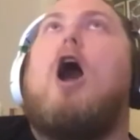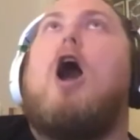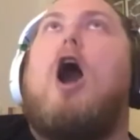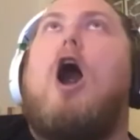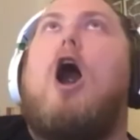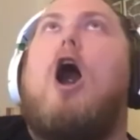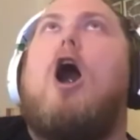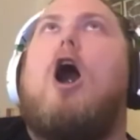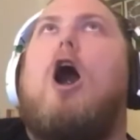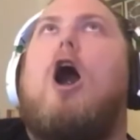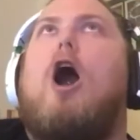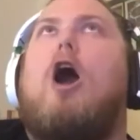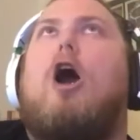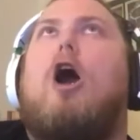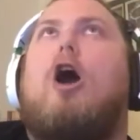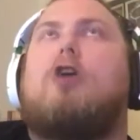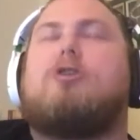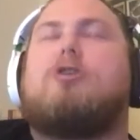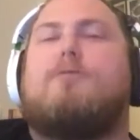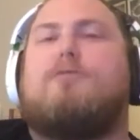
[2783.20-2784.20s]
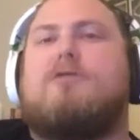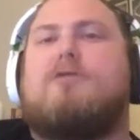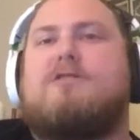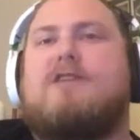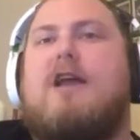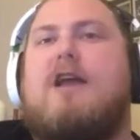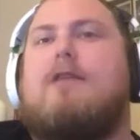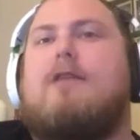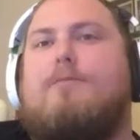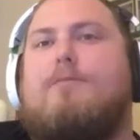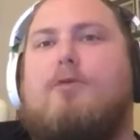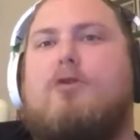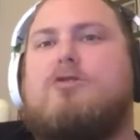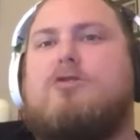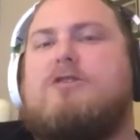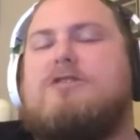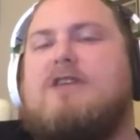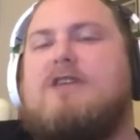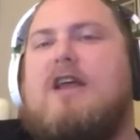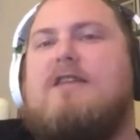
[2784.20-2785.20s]
to say, uh, one hundred percent the
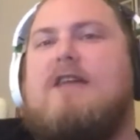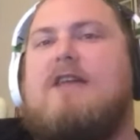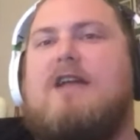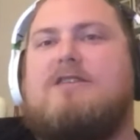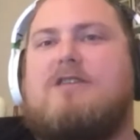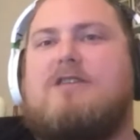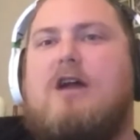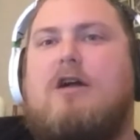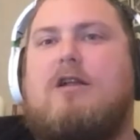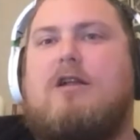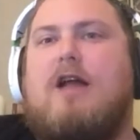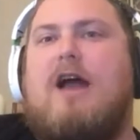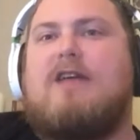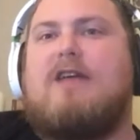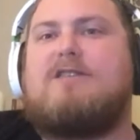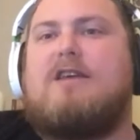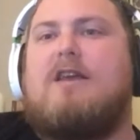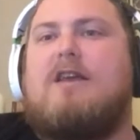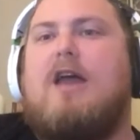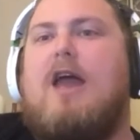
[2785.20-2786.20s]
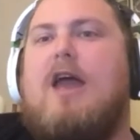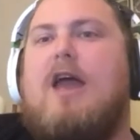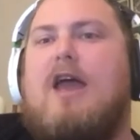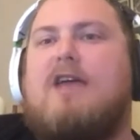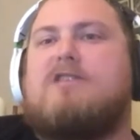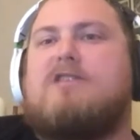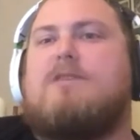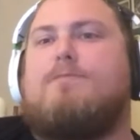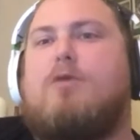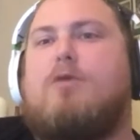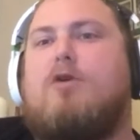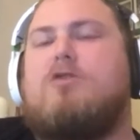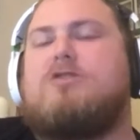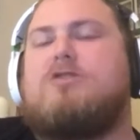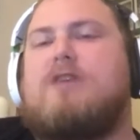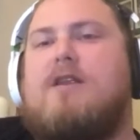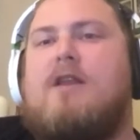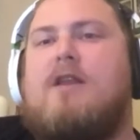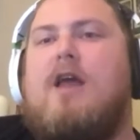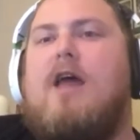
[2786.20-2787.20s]
person saying that's not classy is the
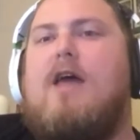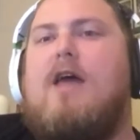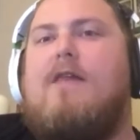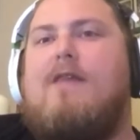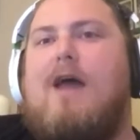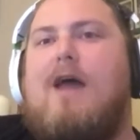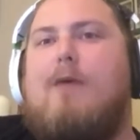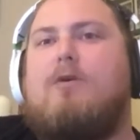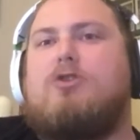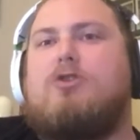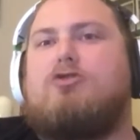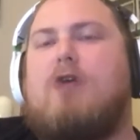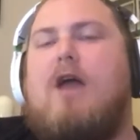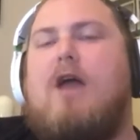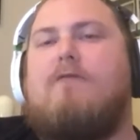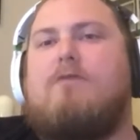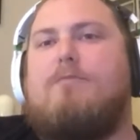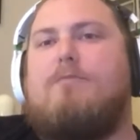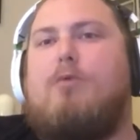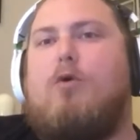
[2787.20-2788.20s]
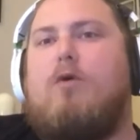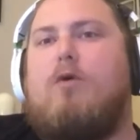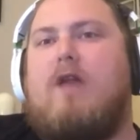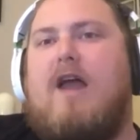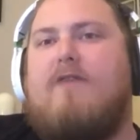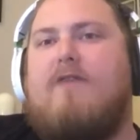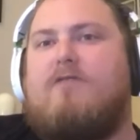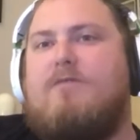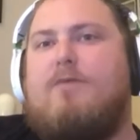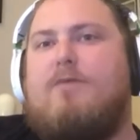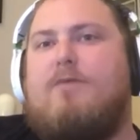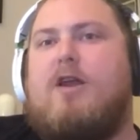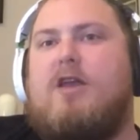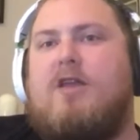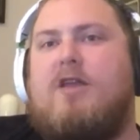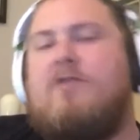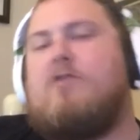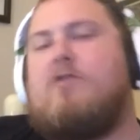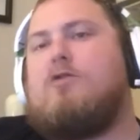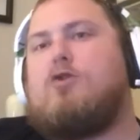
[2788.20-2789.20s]
person that would try and report
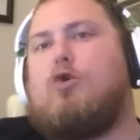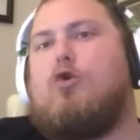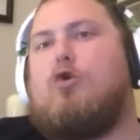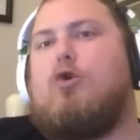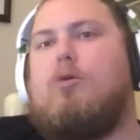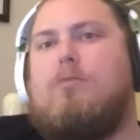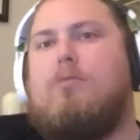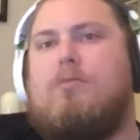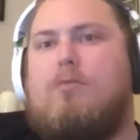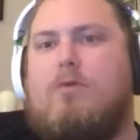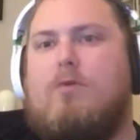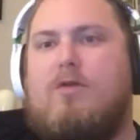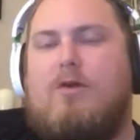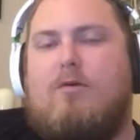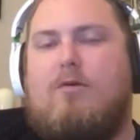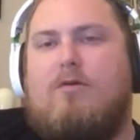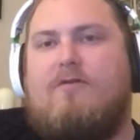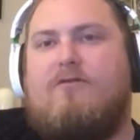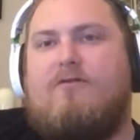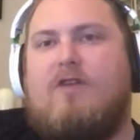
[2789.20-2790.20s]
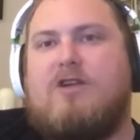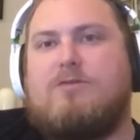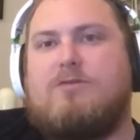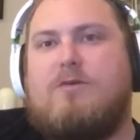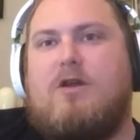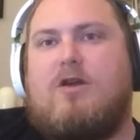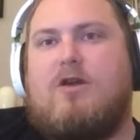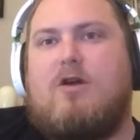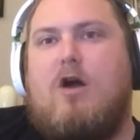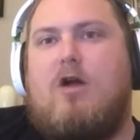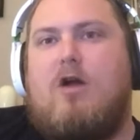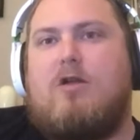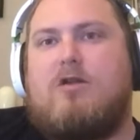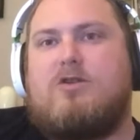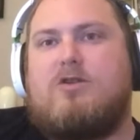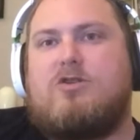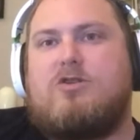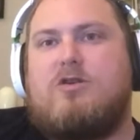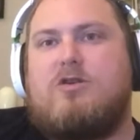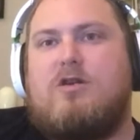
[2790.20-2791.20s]
everybody in their dorm when they were a freshman in
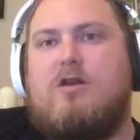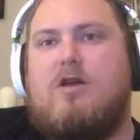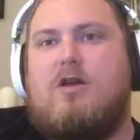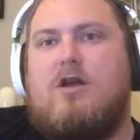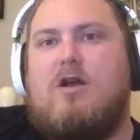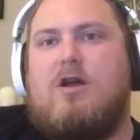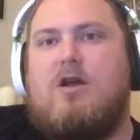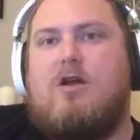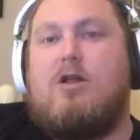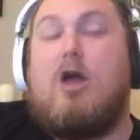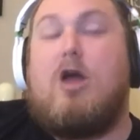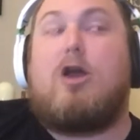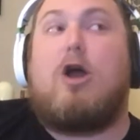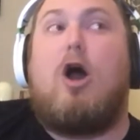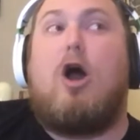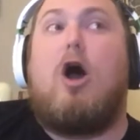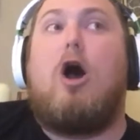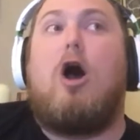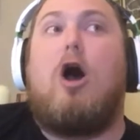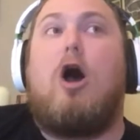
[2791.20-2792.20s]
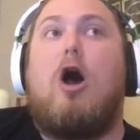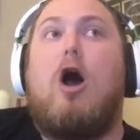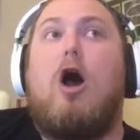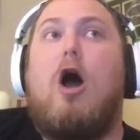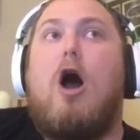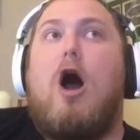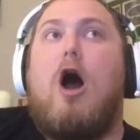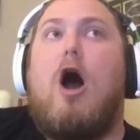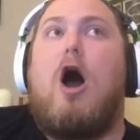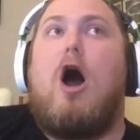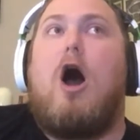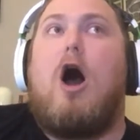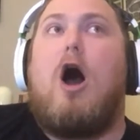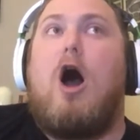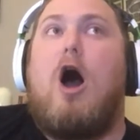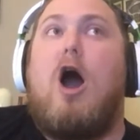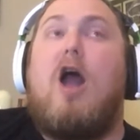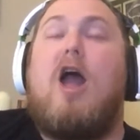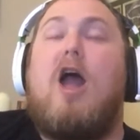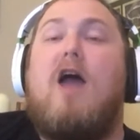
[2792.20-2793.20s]
college. Like, uh...
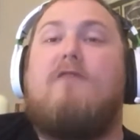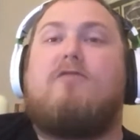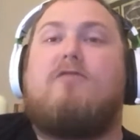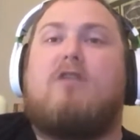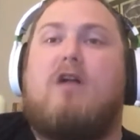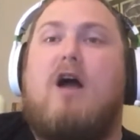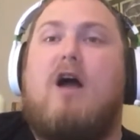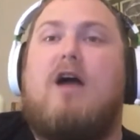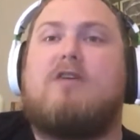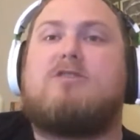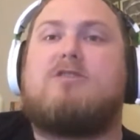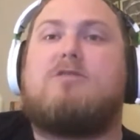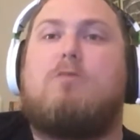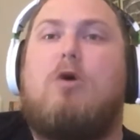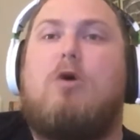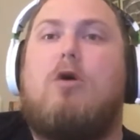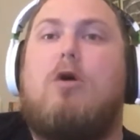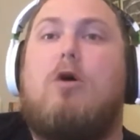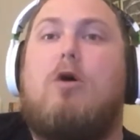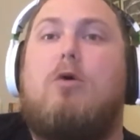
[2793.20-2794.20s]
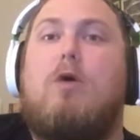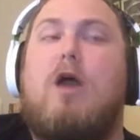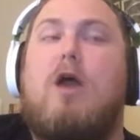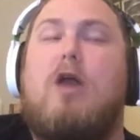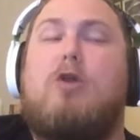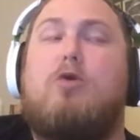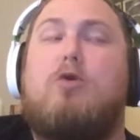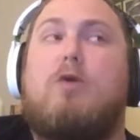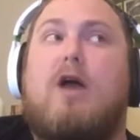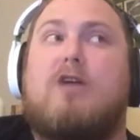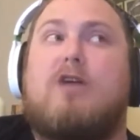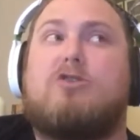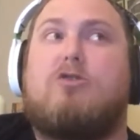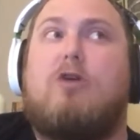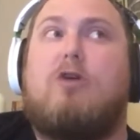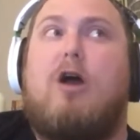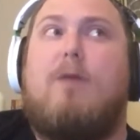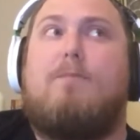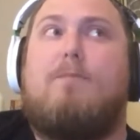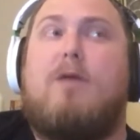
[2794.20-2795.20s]
I have class tomorrow, and you guys
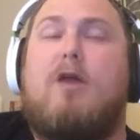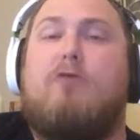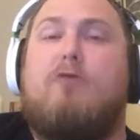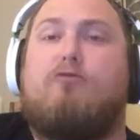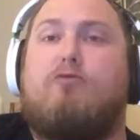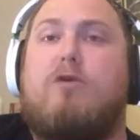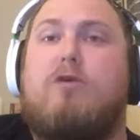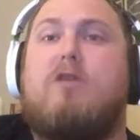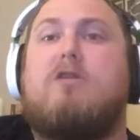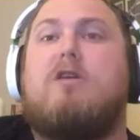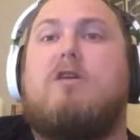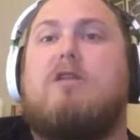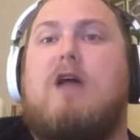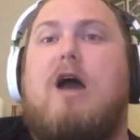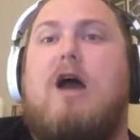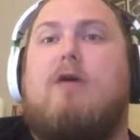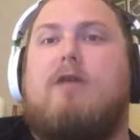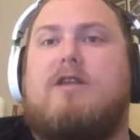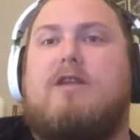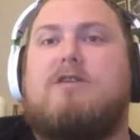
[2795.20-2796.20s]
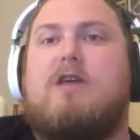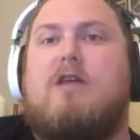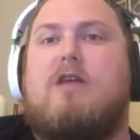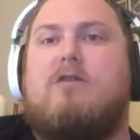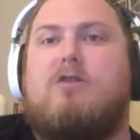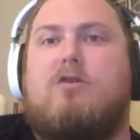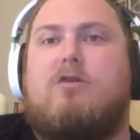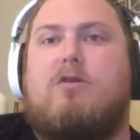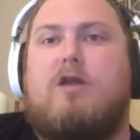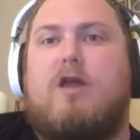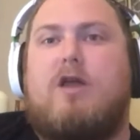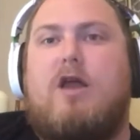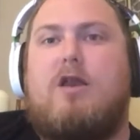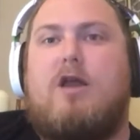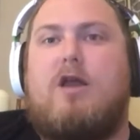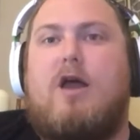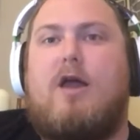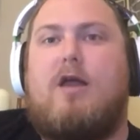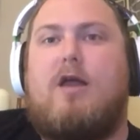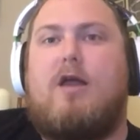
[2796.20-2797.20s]
are up being really loud at ten thirty at
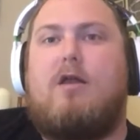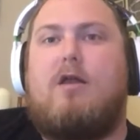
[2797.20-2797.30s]
night.